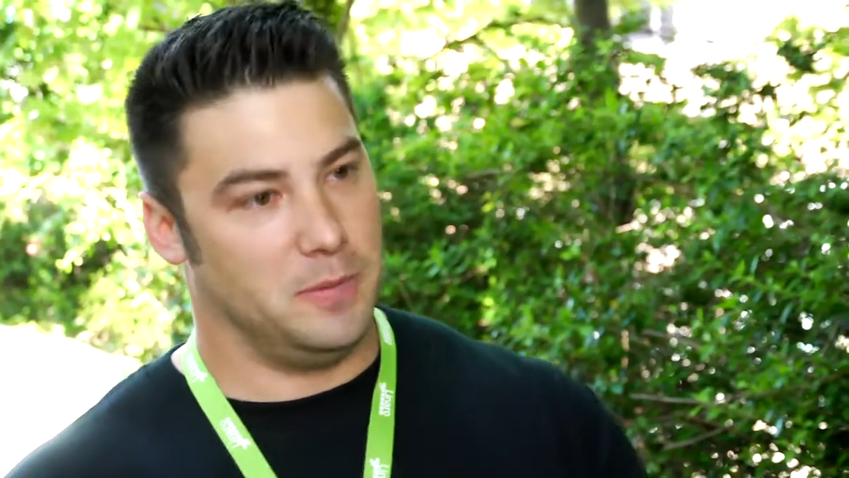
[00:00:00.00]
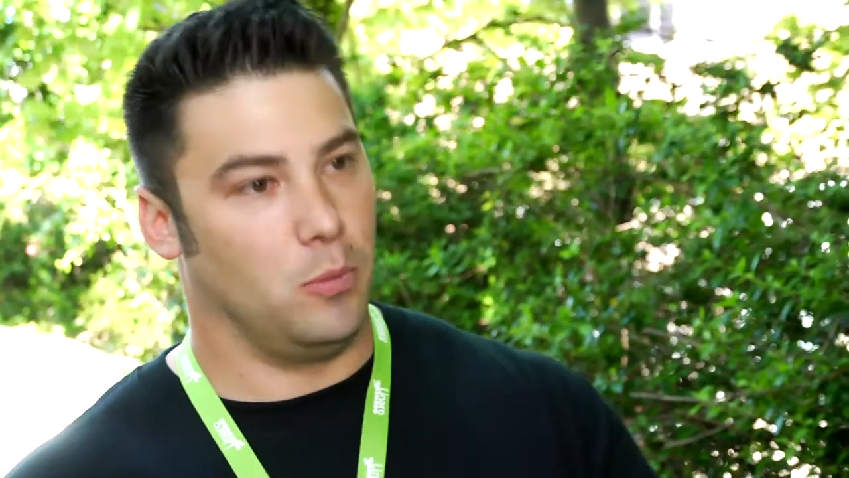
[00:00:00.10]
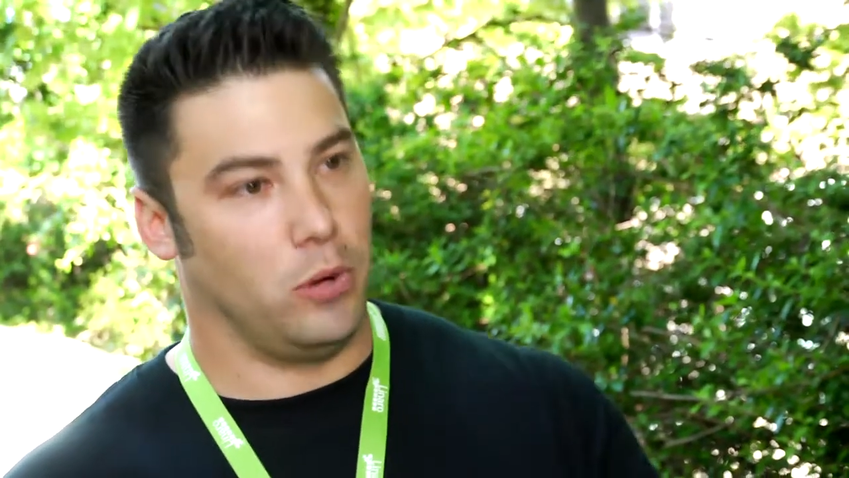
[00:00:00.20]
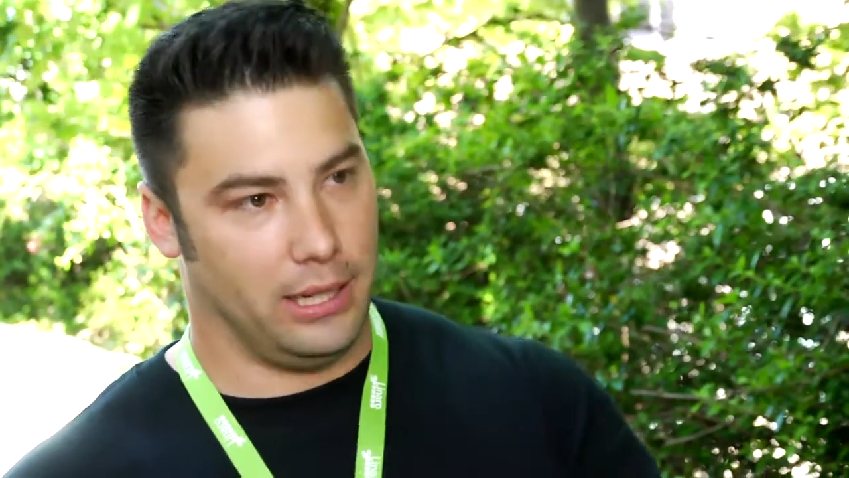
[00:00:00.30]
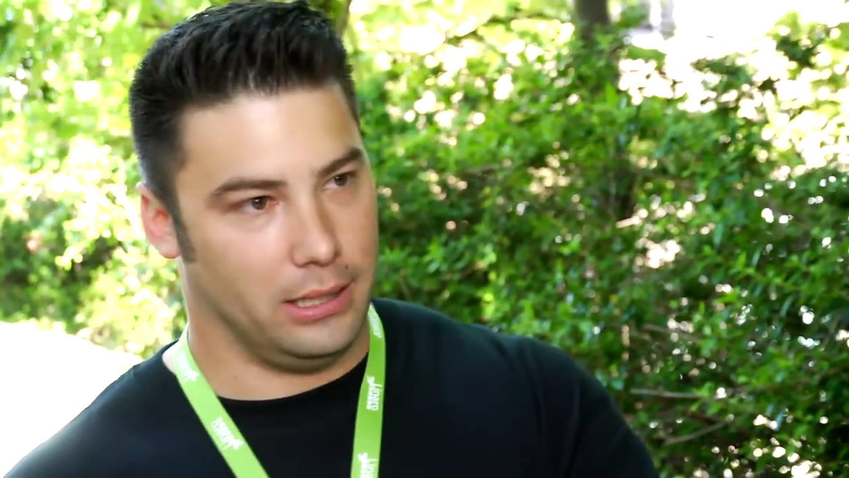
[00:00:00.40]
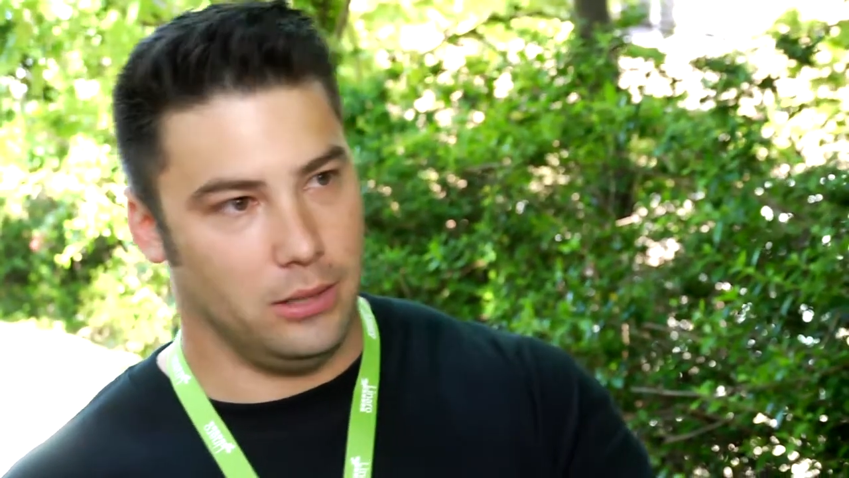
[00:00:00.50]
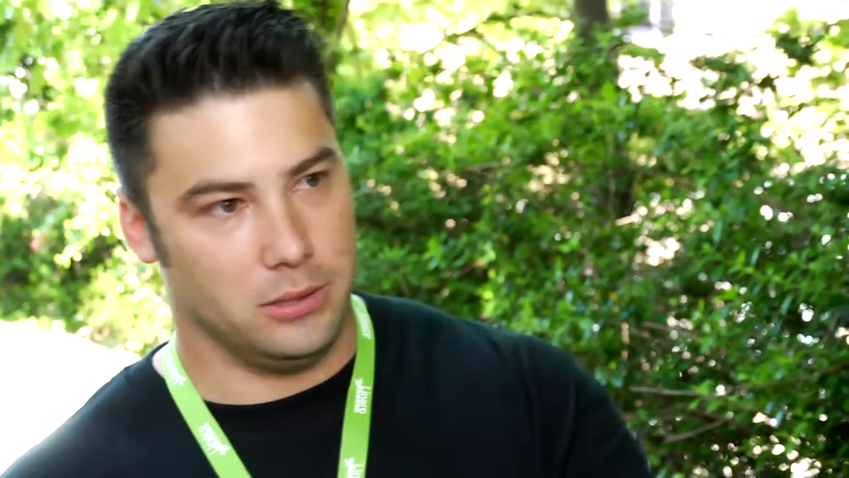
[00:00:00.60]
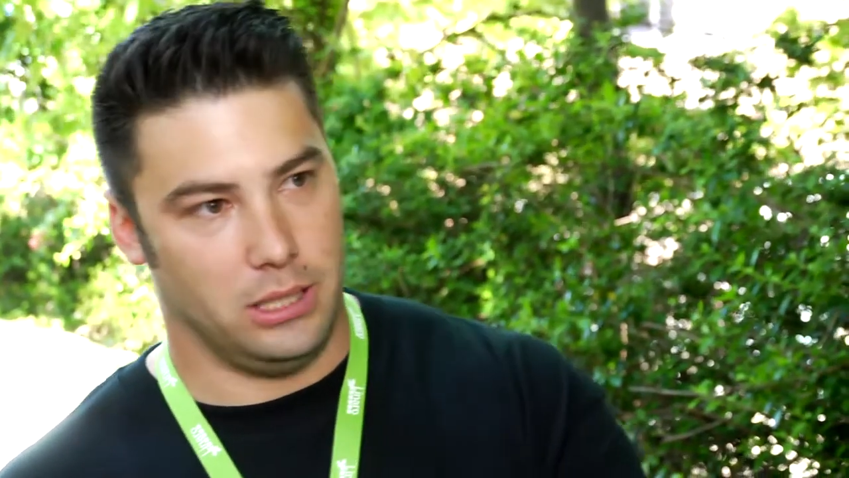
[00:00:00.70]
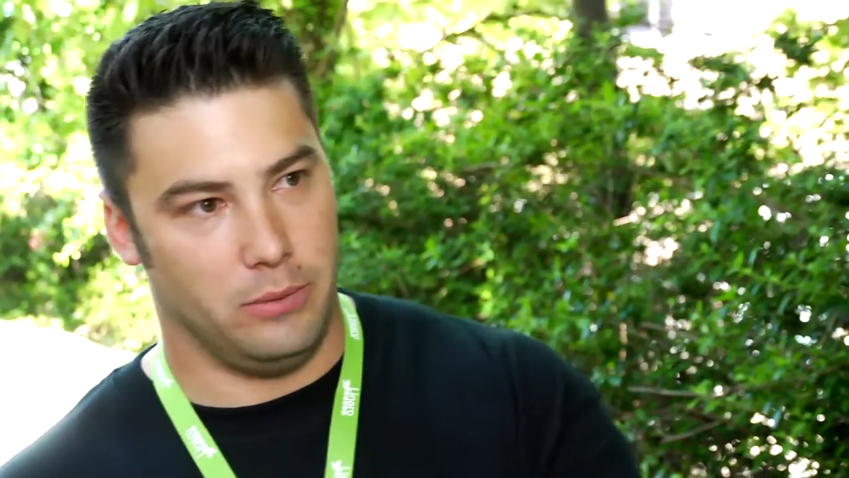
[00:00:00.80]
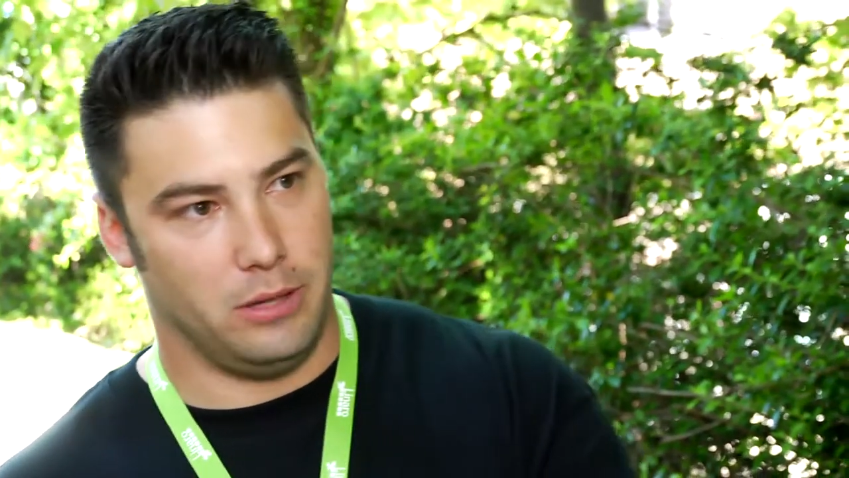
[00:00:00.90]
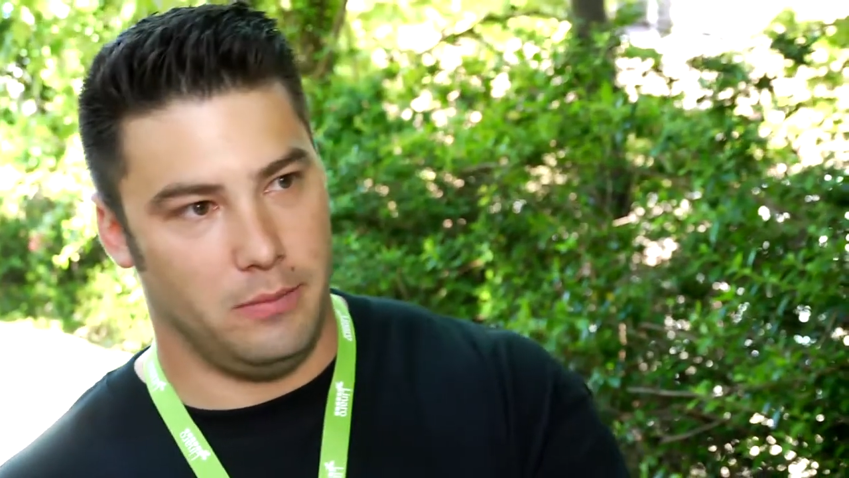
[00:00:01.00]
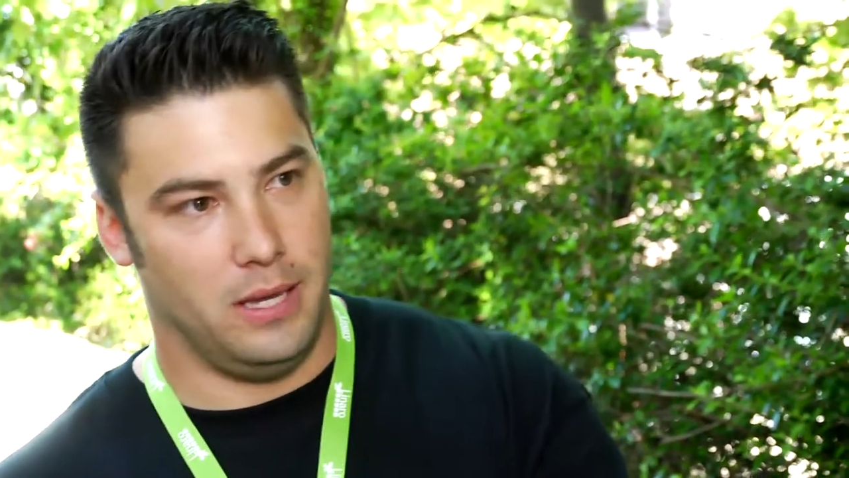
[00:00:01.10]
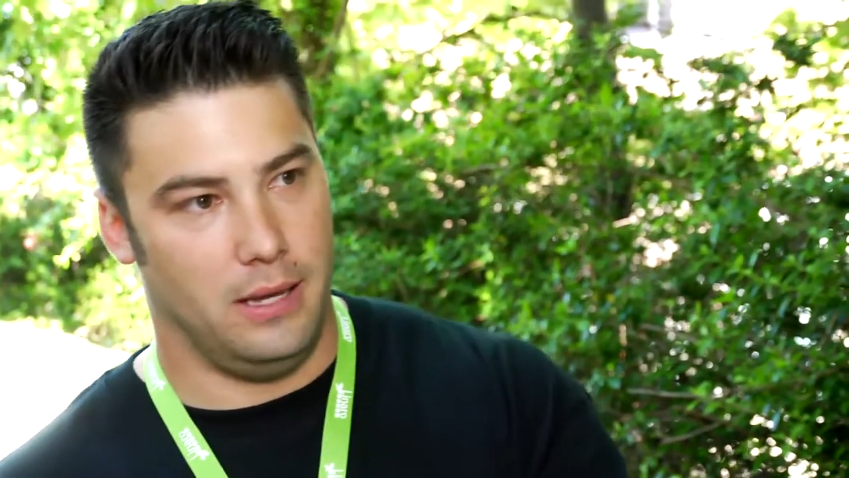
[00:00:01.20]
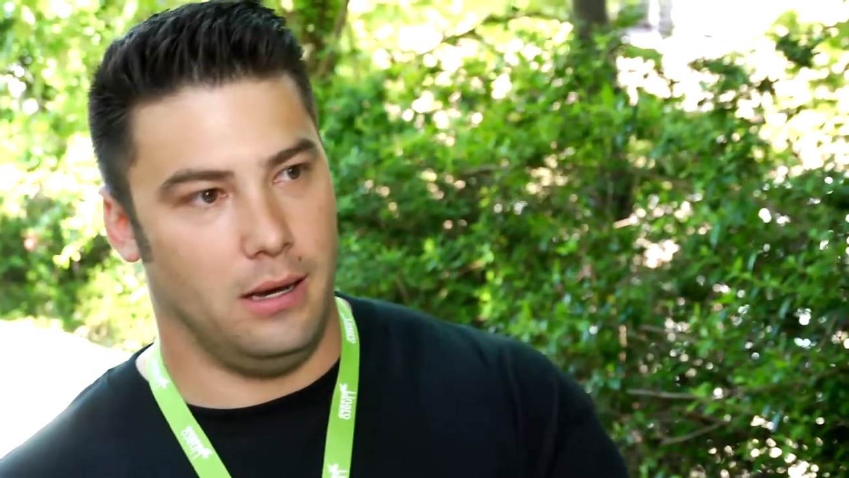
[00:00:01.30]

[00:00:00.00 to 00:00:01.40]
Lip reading: been working closely with me